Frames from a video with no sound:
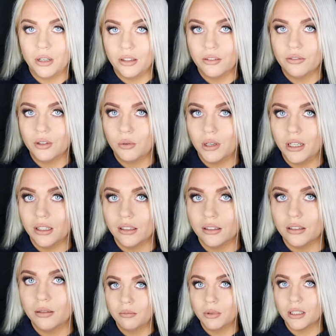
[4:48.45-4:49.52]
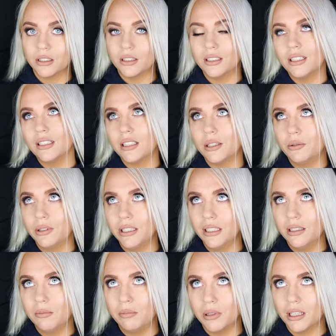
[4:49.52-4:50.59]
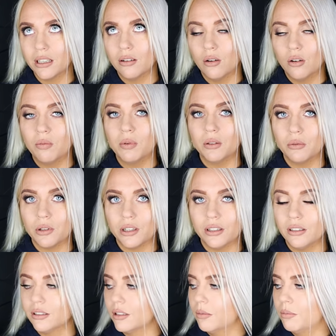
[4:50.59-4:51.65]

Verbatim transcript: Breath of the Wild, because it is a really big open world.